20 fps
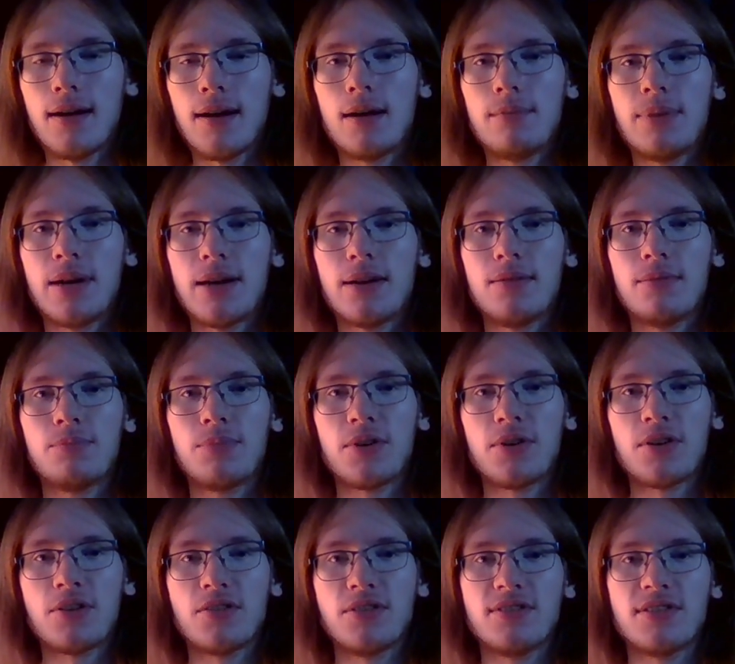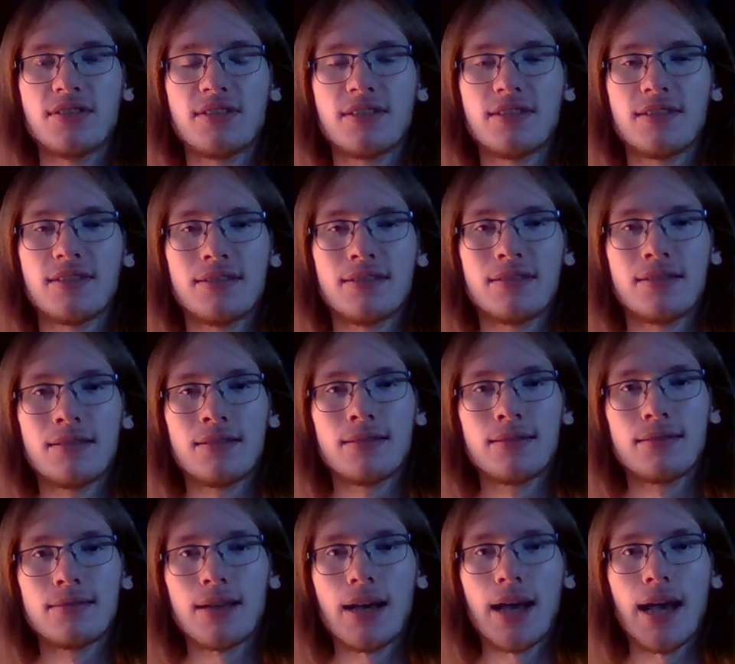about birds.
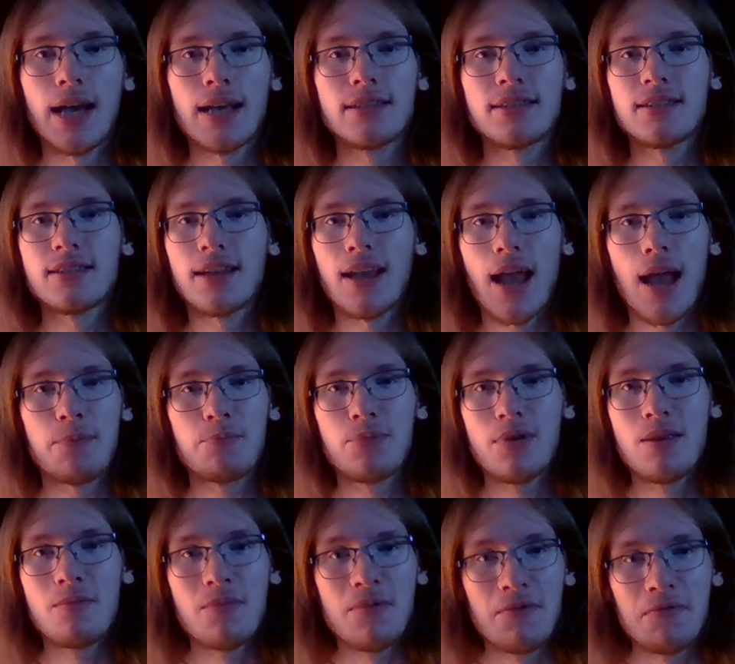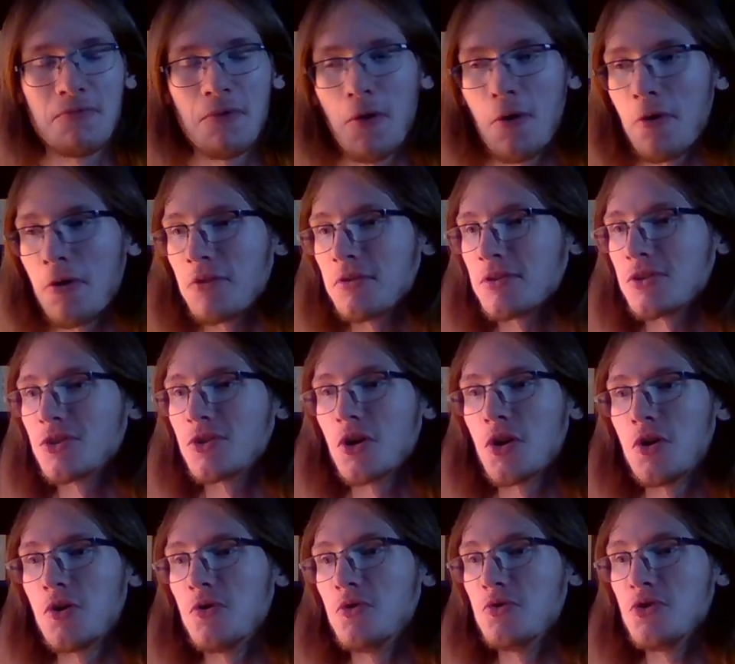That hasn't happened before,
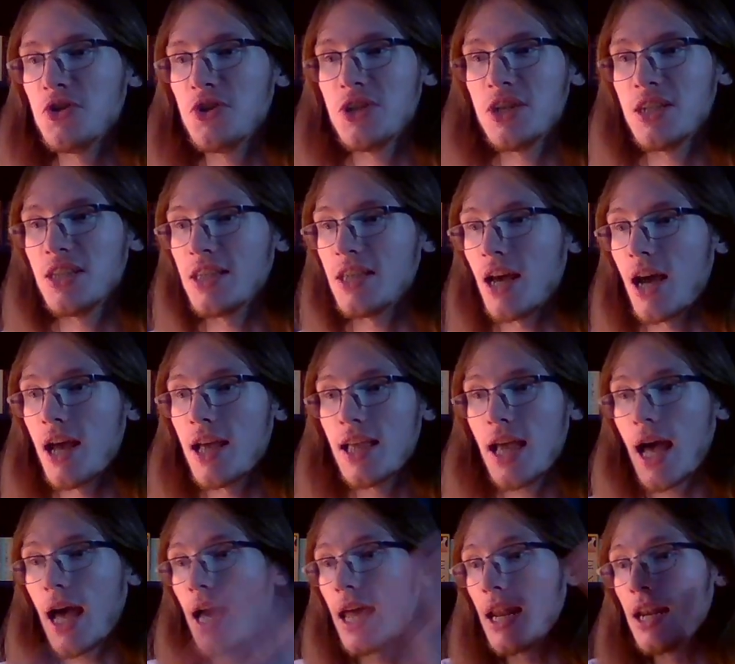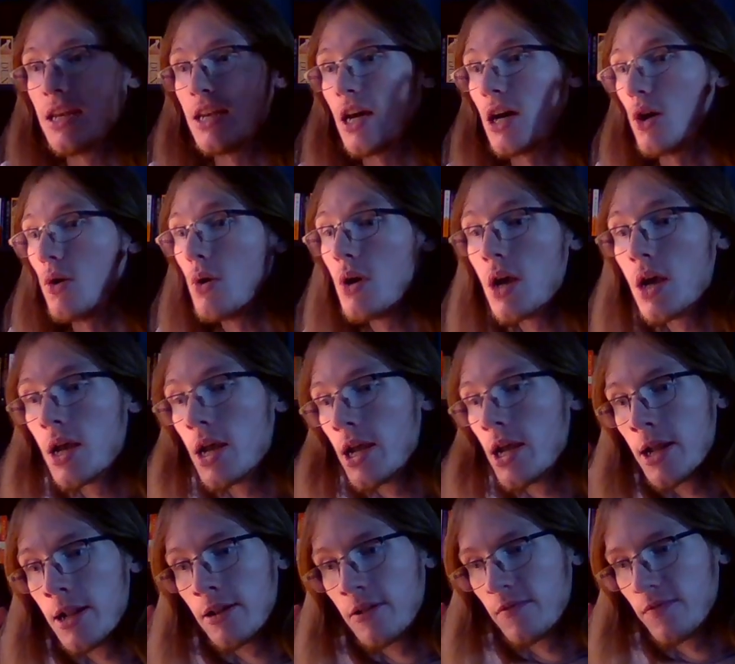so I don't know.
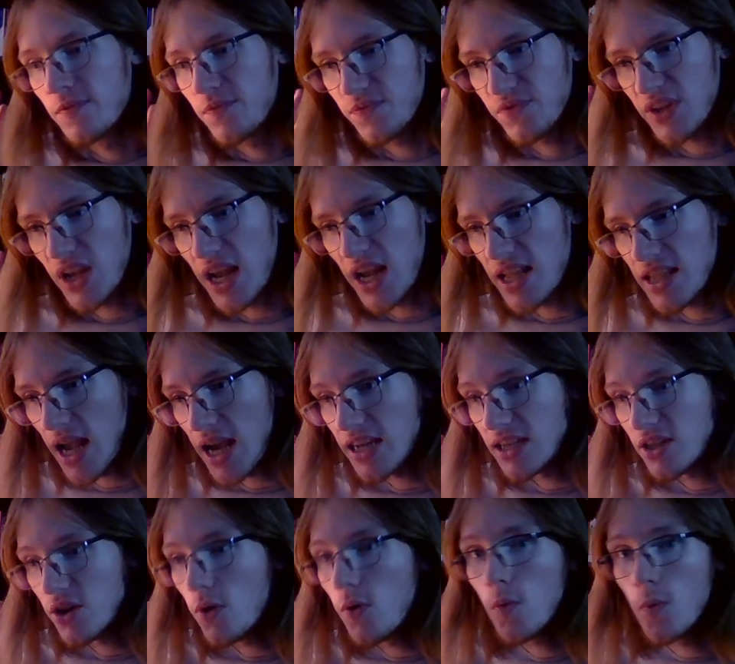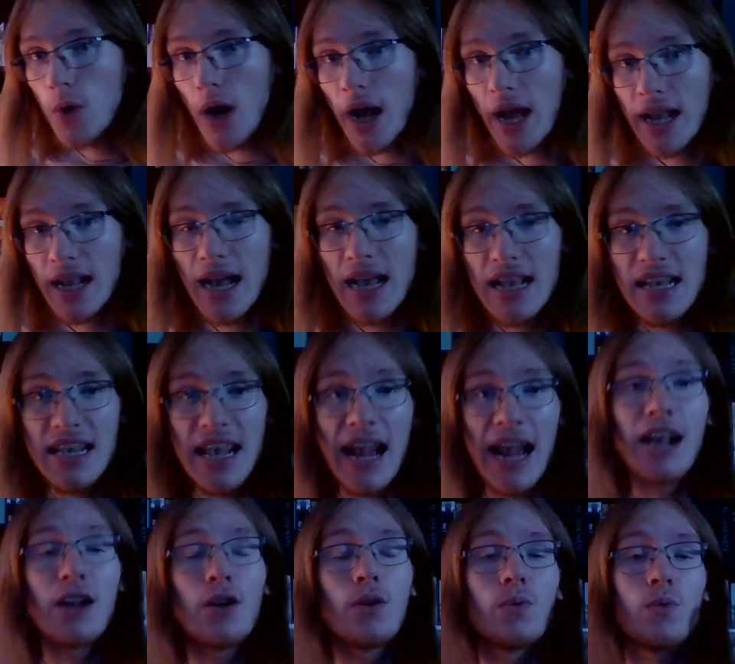I
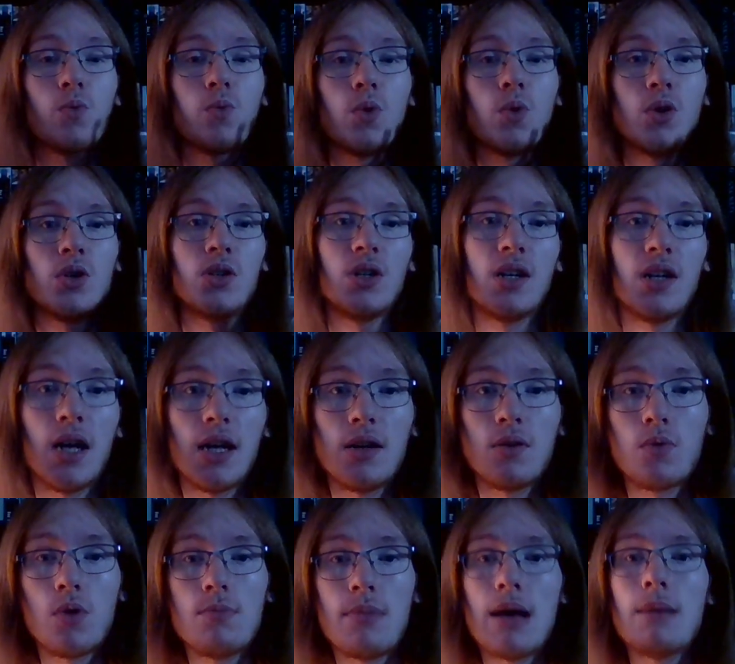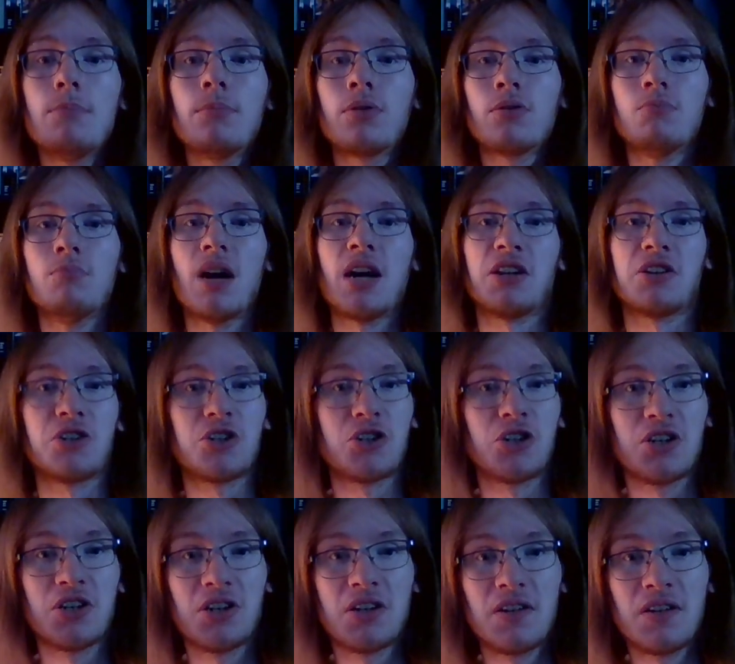can't remember
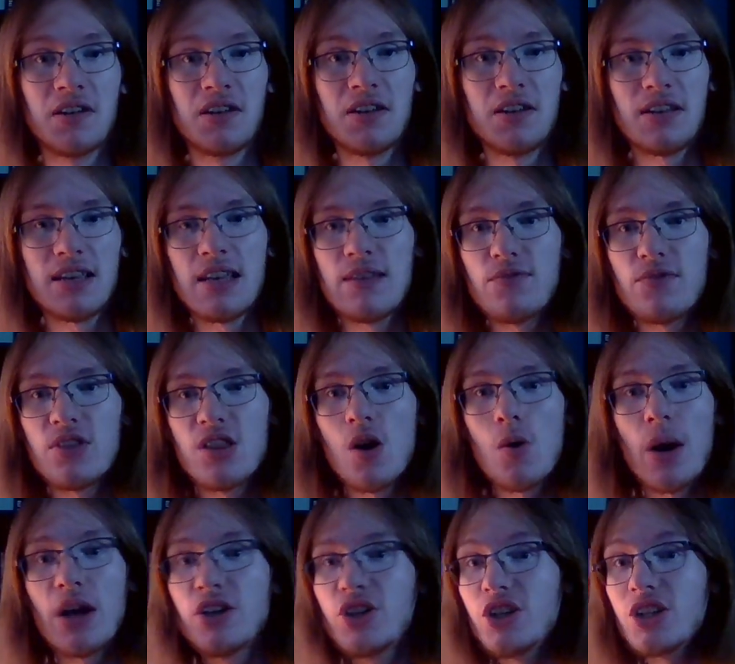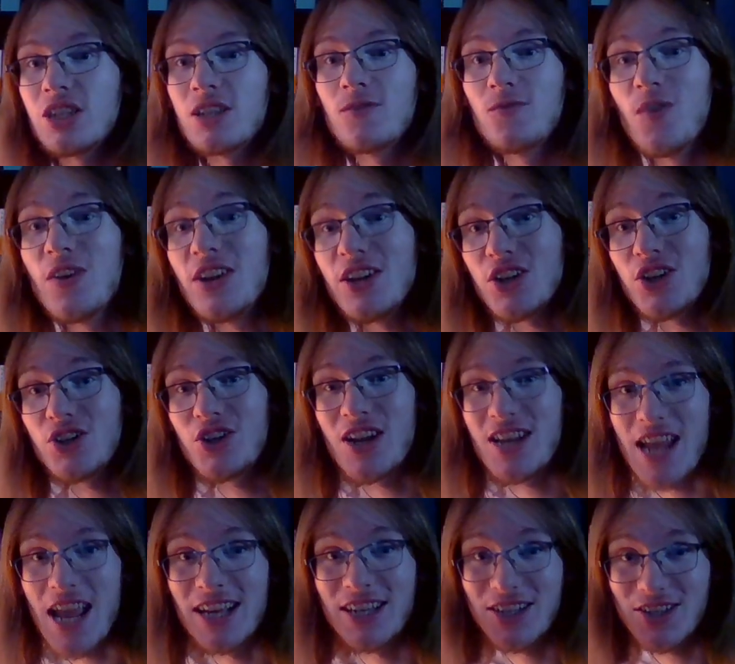much, even though I just finished
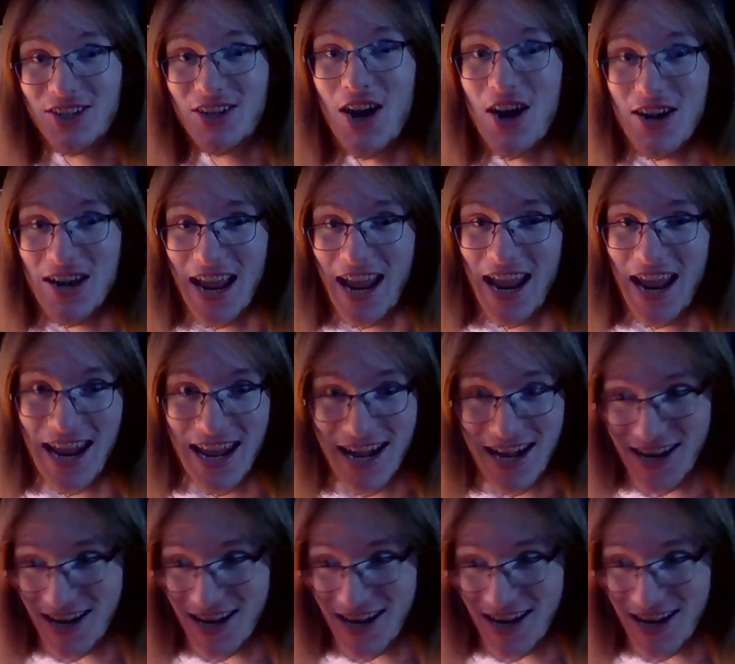it yesterday.